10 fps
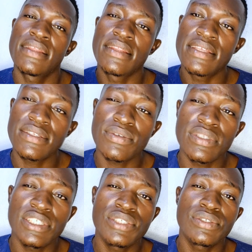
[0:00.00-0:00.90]
These
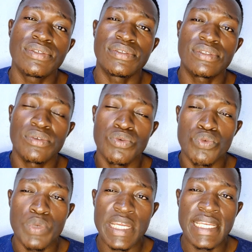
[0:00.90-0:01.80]
conditions
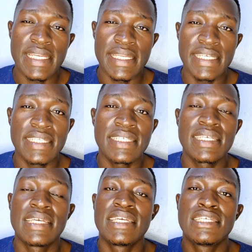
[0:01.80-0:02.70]
will lead
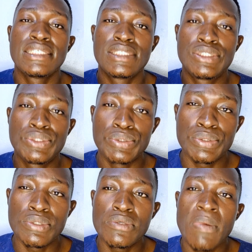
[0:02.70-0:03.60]

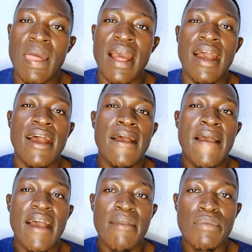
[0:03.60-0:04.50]
to
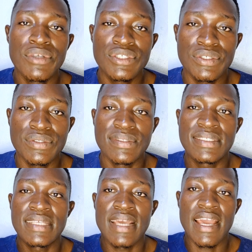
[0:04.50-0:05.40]

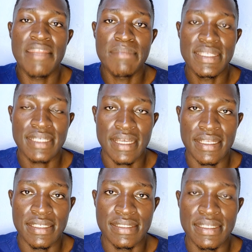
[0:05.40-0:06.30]
abortions and
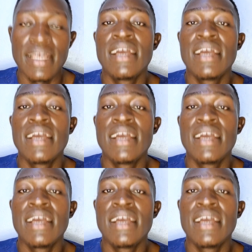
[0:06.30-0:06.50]
miscarriages.